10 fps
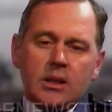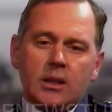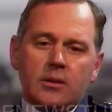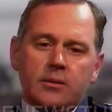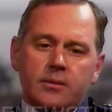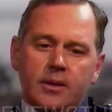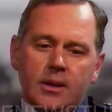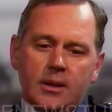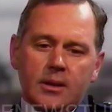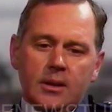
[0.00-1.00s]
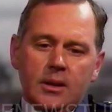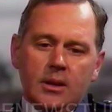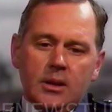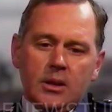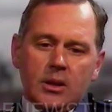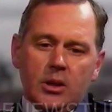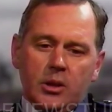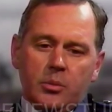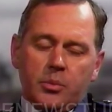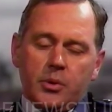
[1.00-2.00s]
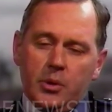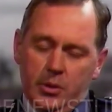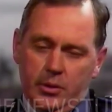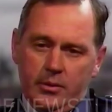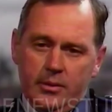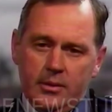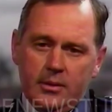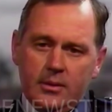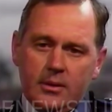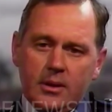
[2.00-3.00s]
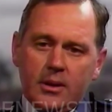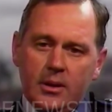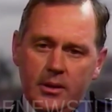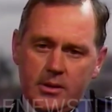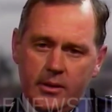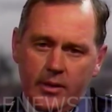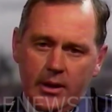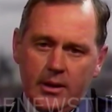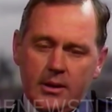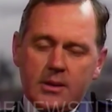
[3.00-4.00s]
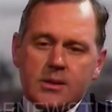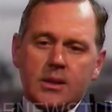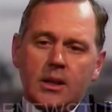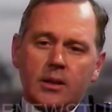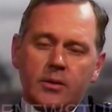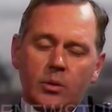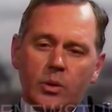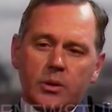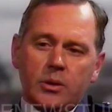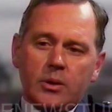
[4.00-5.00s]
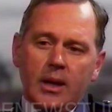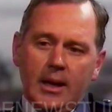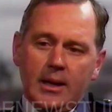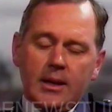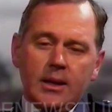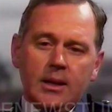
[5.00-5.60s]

You've uh, got to prove conclusively that it's there if you want to take